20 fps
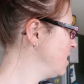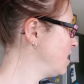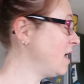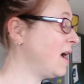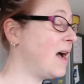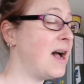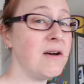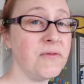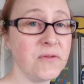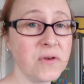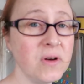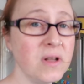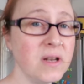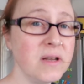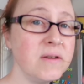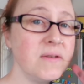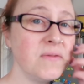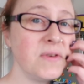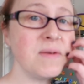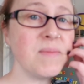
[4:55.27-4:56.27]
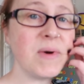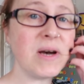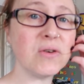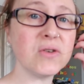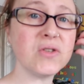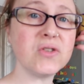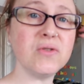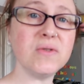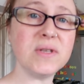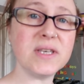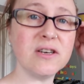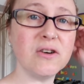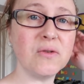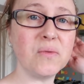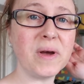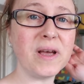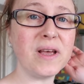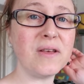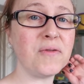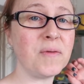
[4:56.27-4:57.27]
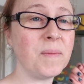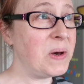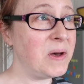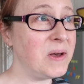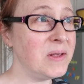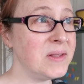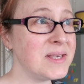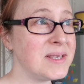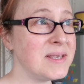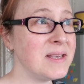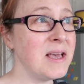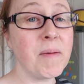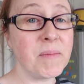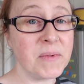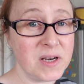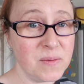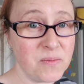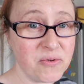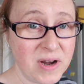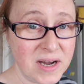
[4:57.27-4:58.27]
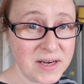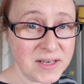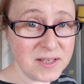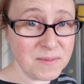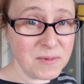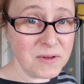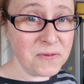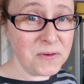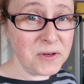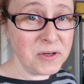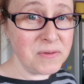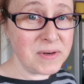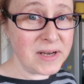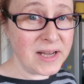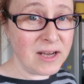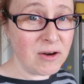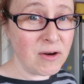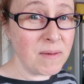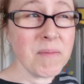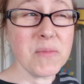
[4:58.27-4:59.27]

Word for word: I have got a load of emails to deal with, but I'm going to practice my flute now.